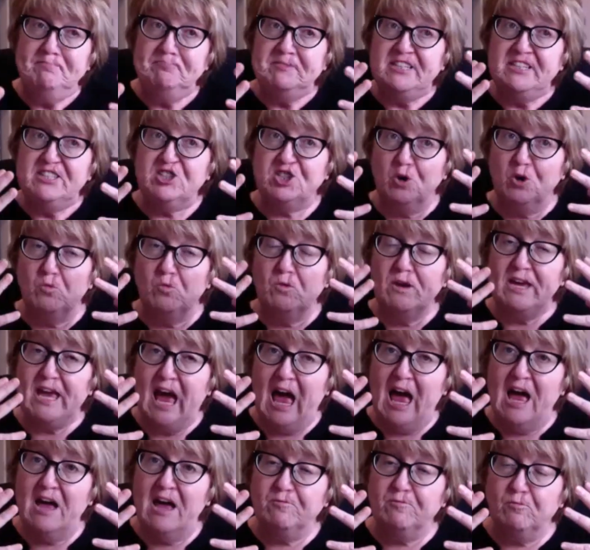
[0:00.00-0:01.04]
So we
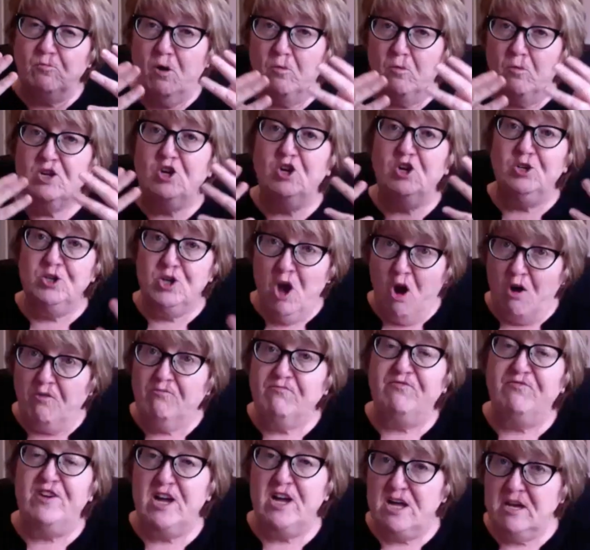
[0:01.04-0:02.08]
have what we call
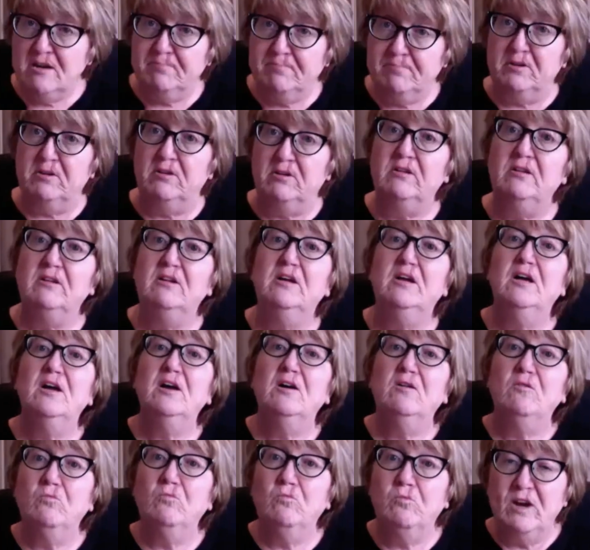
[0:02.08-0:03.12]
non-verbal,
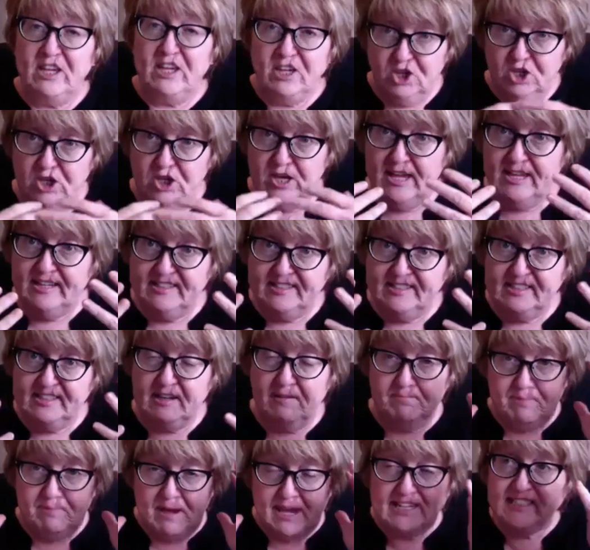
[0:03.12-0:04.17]
which is
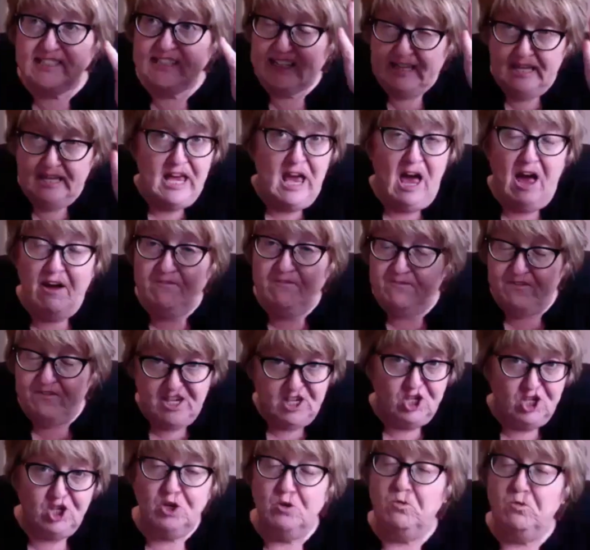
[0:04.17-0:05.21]
basically a
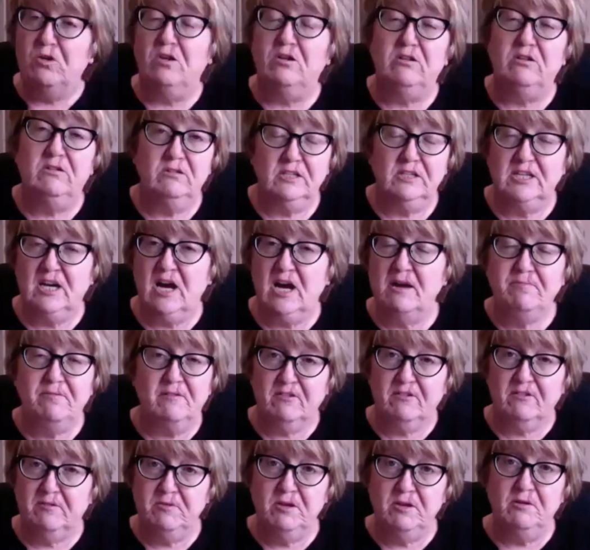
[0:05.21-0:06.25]
visual type of
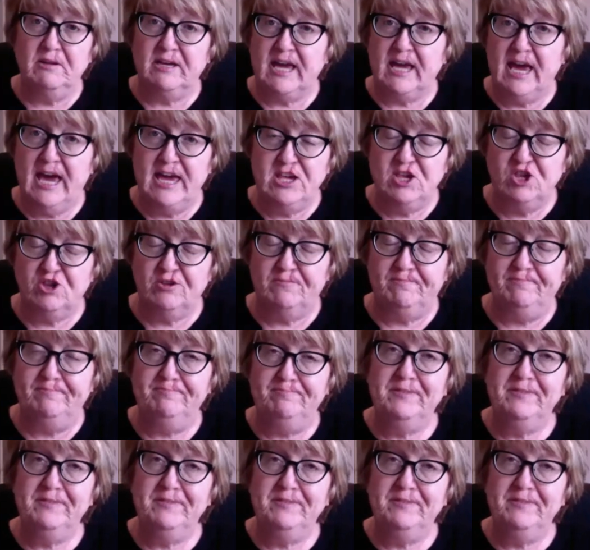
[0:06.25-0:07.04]
communication.